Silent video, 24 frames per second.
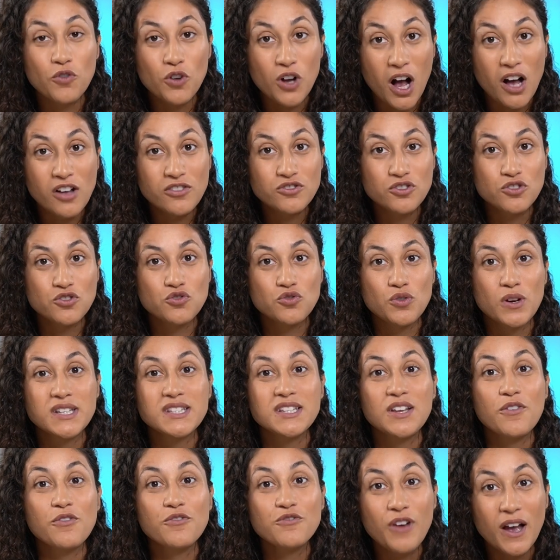
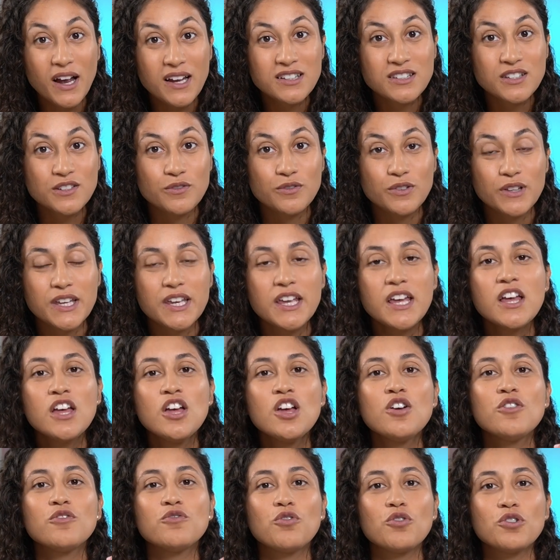concentrate effectively
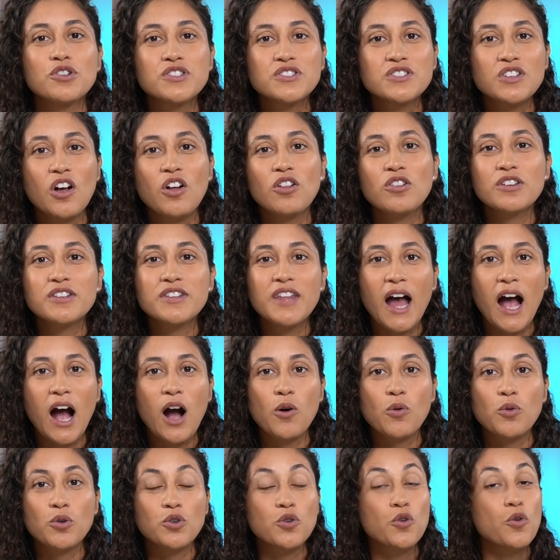for a solid
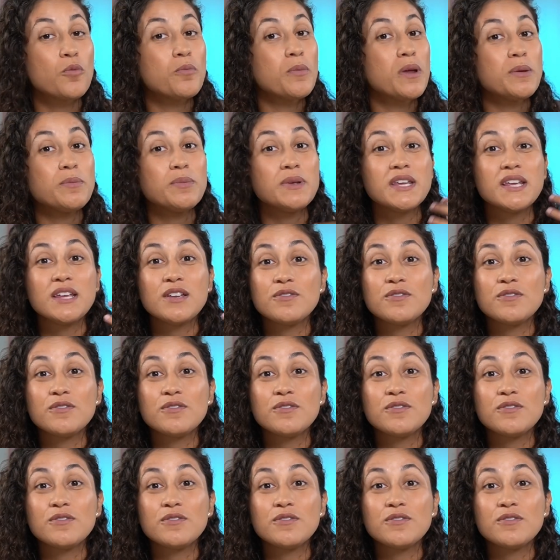hour or maybe